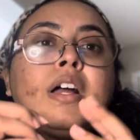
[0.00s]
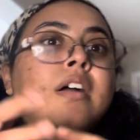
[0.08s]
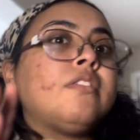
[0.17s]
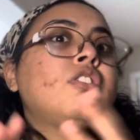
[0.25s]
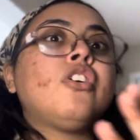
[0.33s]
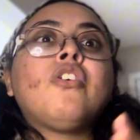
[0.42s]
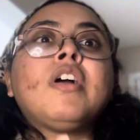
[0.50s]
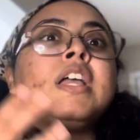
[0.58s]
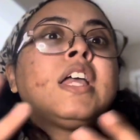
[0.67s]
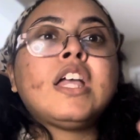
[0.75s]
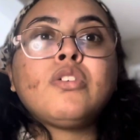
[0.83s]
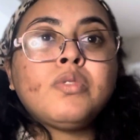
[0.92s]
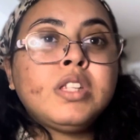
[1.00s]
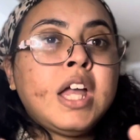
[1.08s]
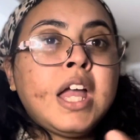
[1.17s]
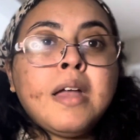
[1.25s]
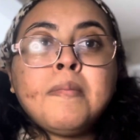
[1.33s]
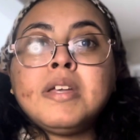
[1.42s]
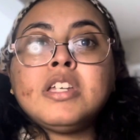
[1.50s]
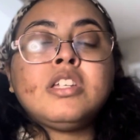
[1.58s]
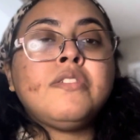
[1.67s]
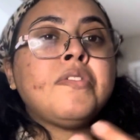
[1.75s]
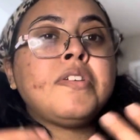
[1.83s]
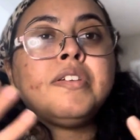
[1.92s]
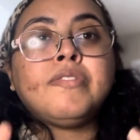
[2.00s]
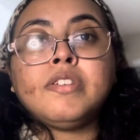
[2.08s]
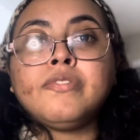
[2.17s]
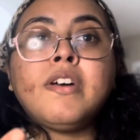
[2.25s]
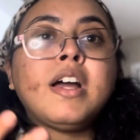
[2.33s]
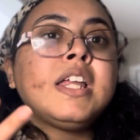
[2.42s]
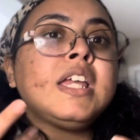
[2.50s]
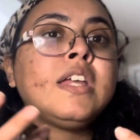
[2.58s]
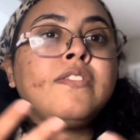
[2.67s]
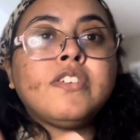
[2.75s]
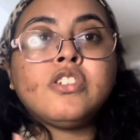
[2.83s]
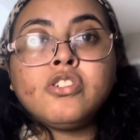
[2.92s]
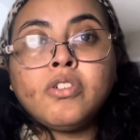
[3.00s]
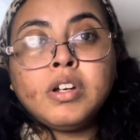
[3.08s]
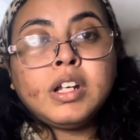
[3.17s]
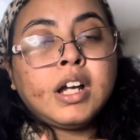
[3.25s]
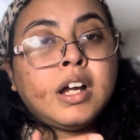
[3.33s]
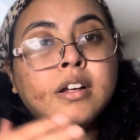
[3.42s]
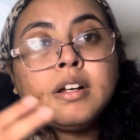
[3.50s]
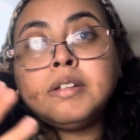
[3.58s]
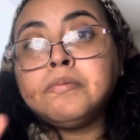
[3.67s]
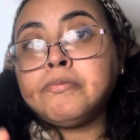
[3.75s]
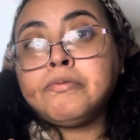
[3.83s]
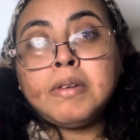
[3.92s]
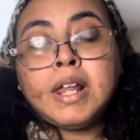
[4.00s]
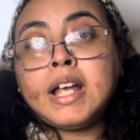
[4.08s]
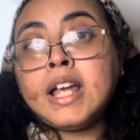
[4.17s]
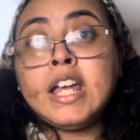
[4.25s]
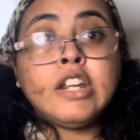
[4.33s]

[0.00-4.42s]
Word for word: you know engage with the image even if it's funny if it's showing uh, in, like an